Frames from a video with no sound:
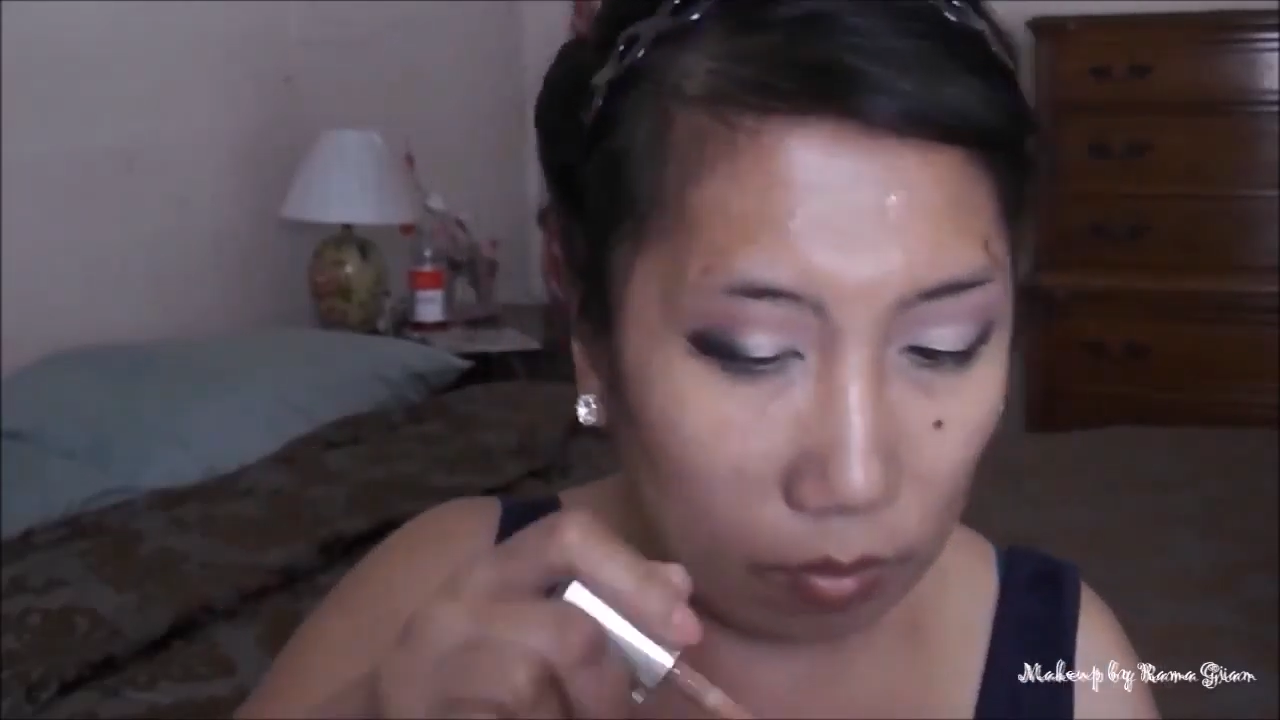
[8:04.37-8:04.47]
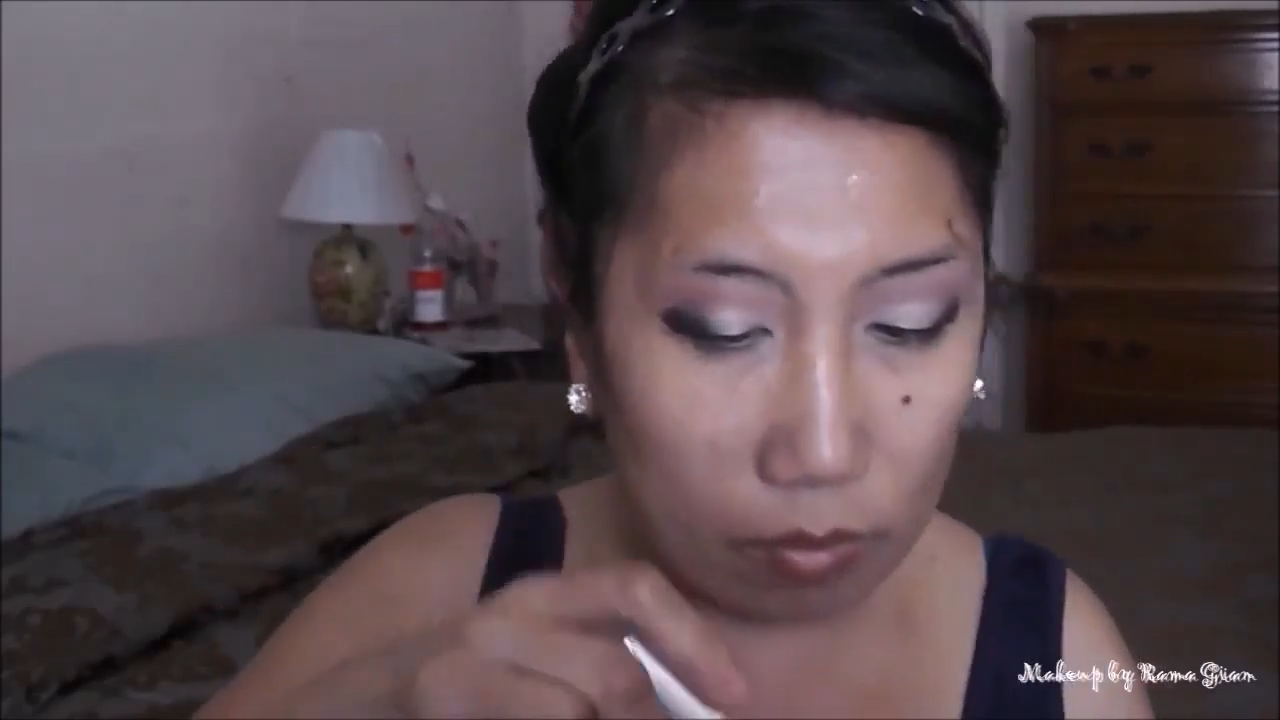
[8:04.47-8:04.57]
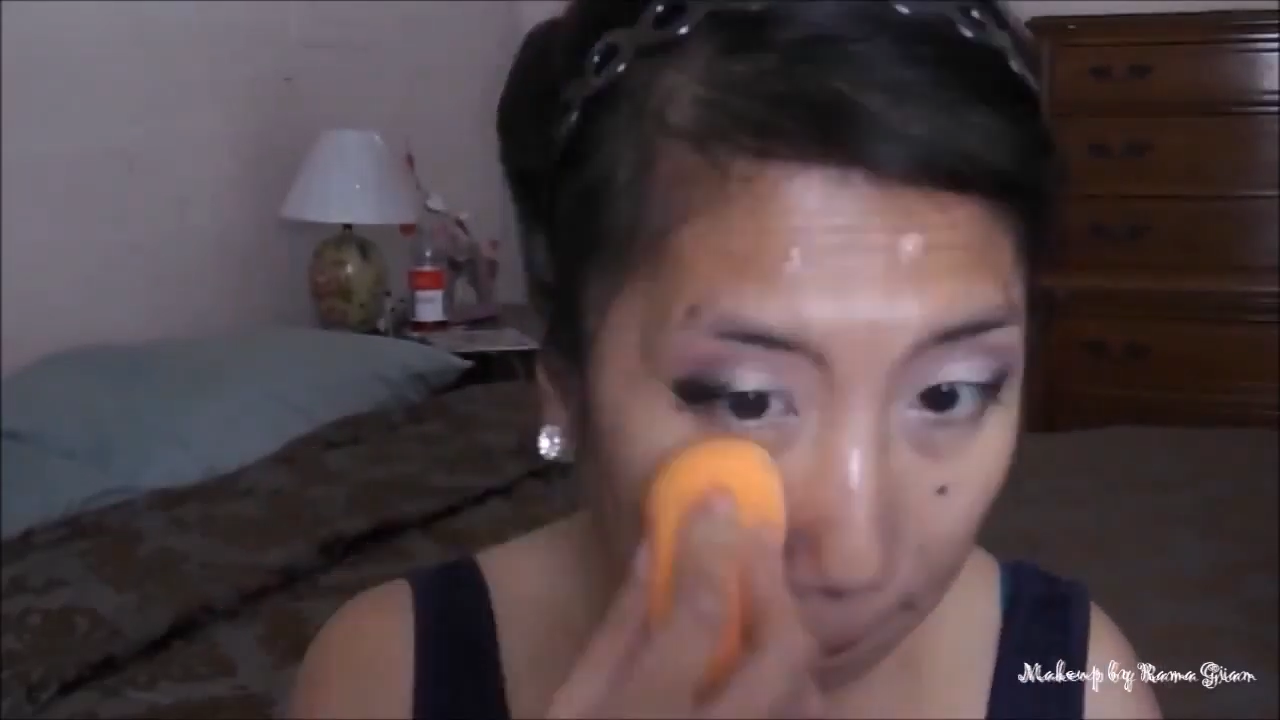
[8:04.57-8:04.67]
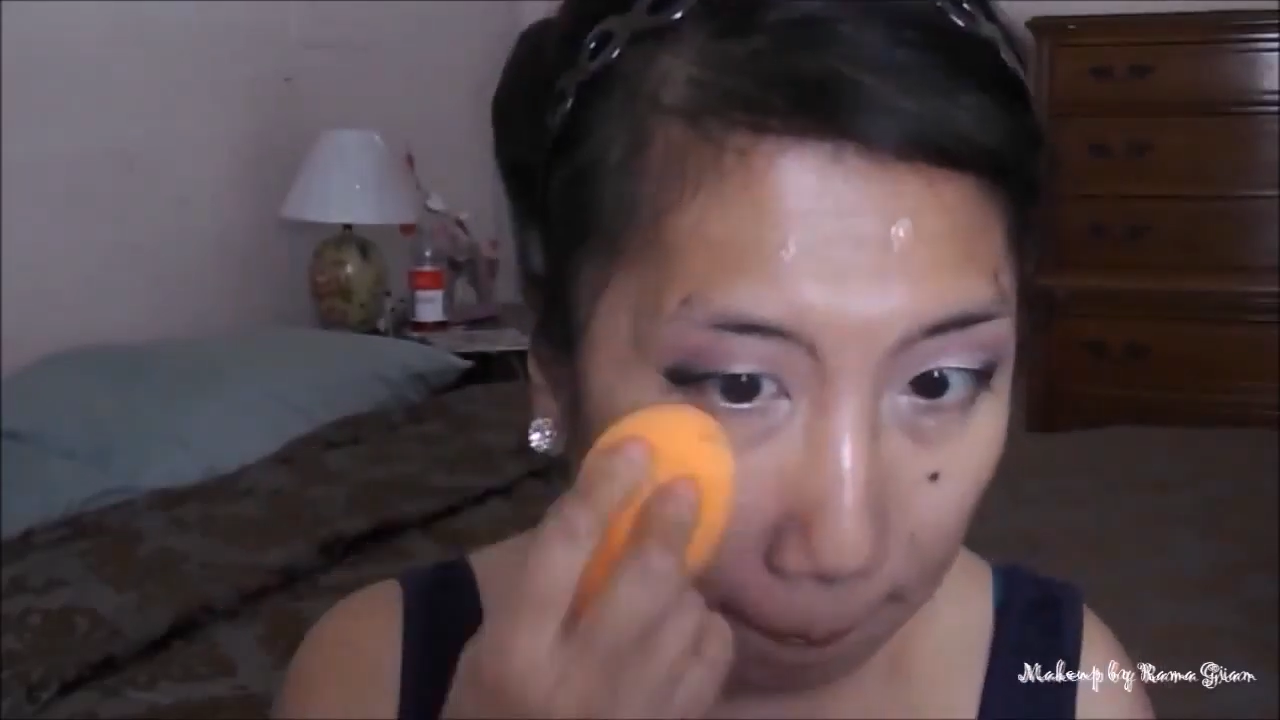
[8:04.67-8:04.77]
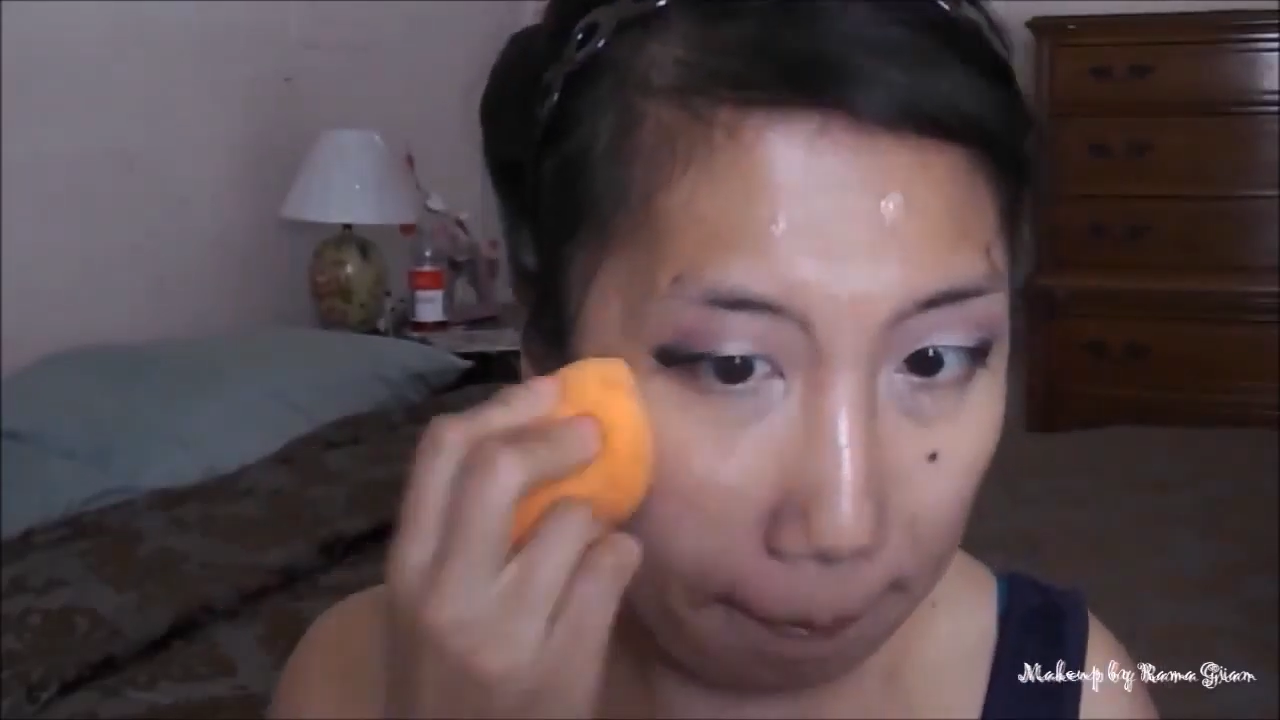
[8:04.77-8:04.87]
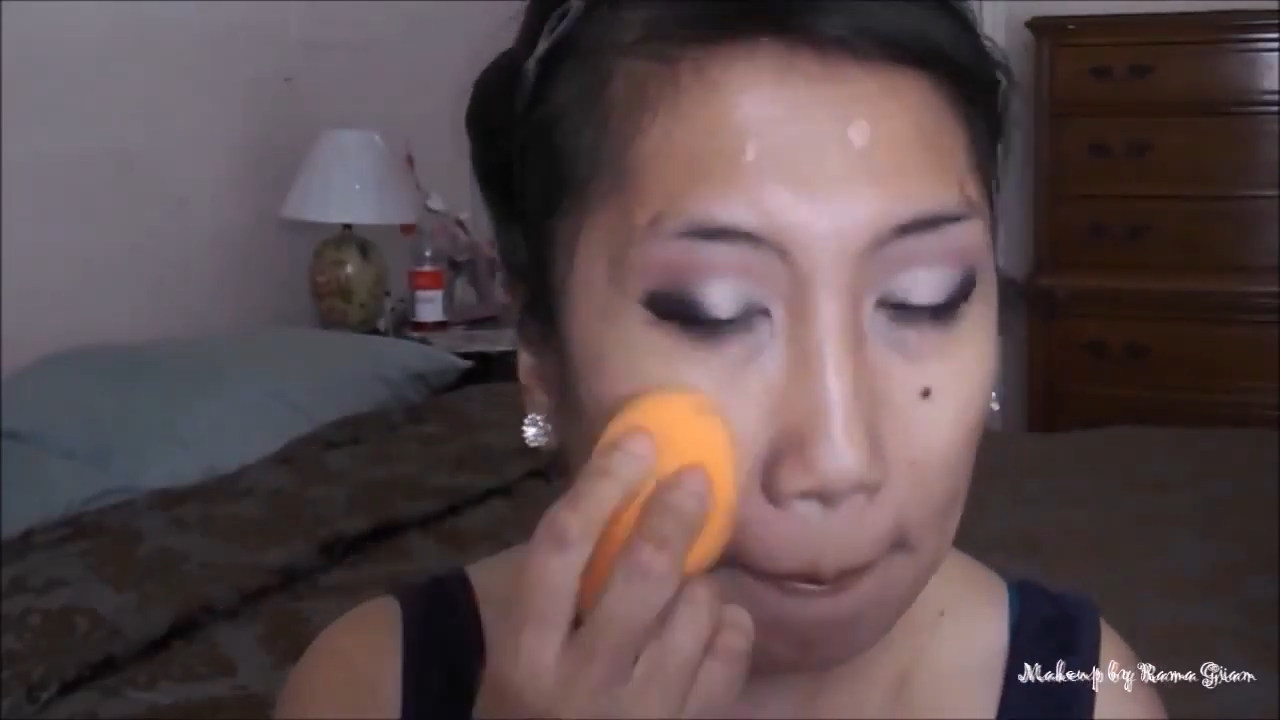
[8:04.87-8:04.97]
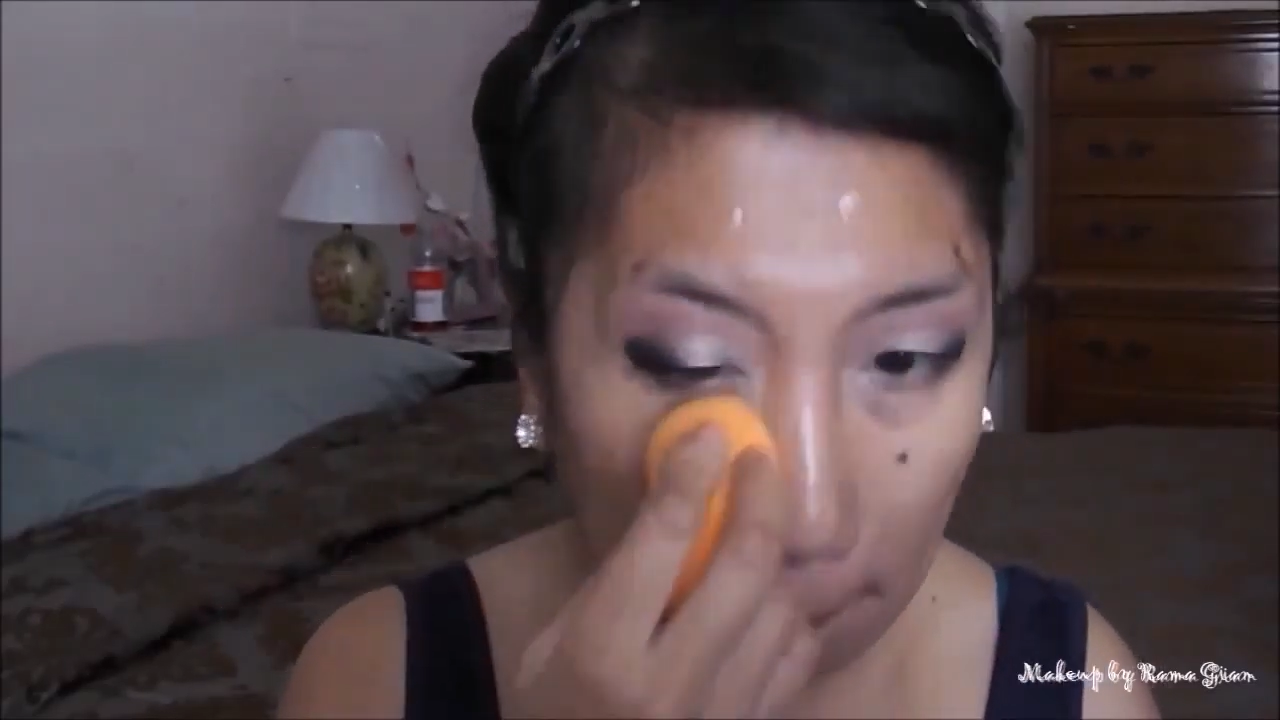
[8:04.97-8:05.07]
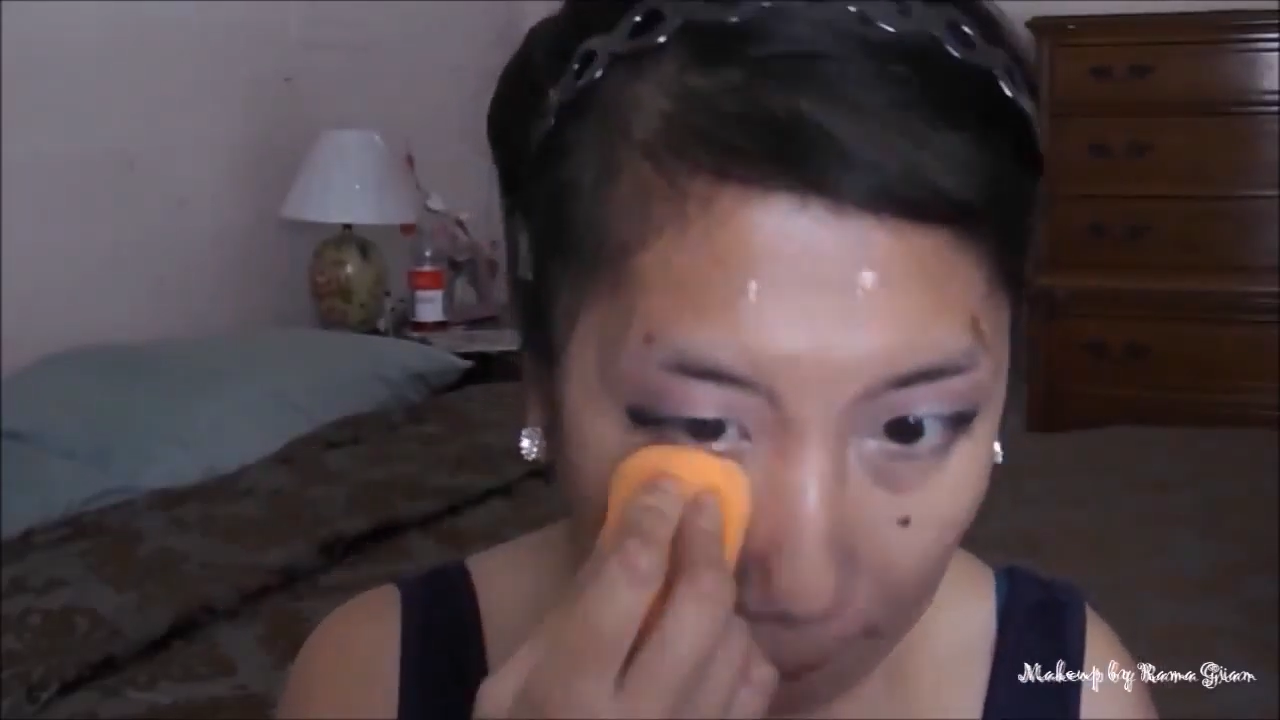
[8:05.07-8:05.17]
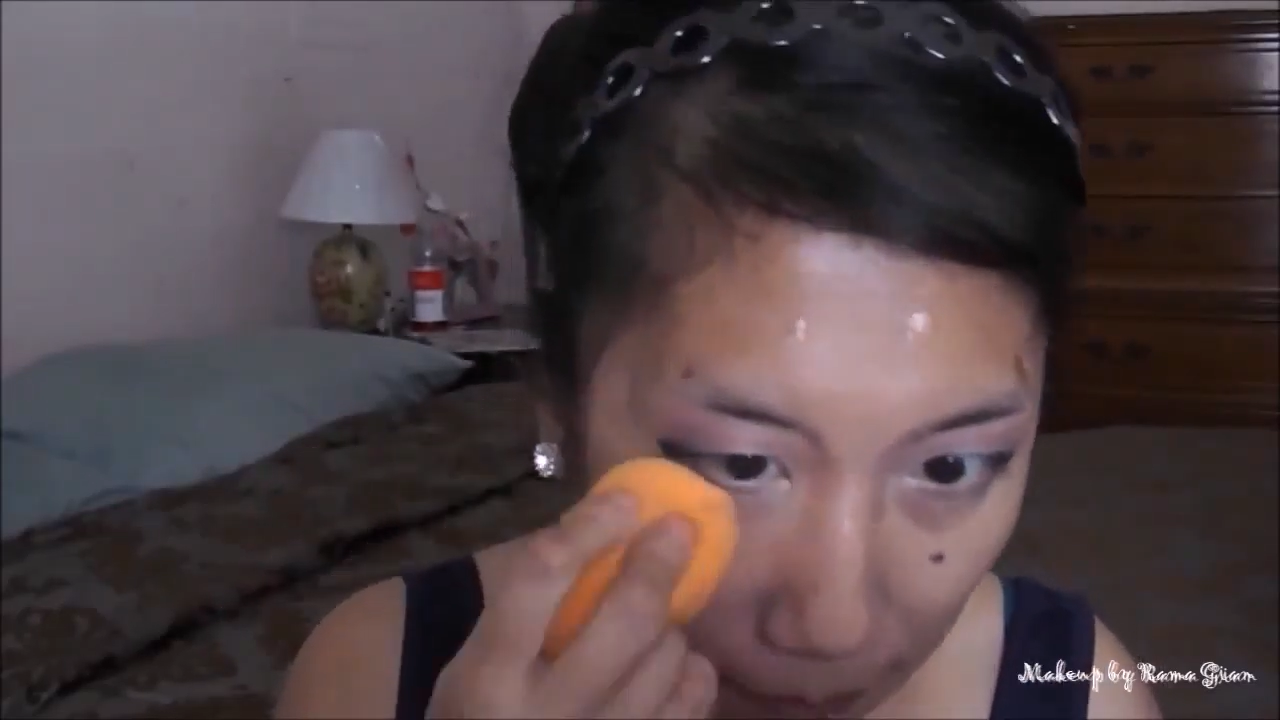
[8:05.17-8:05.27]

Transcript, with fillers: I didn't want to use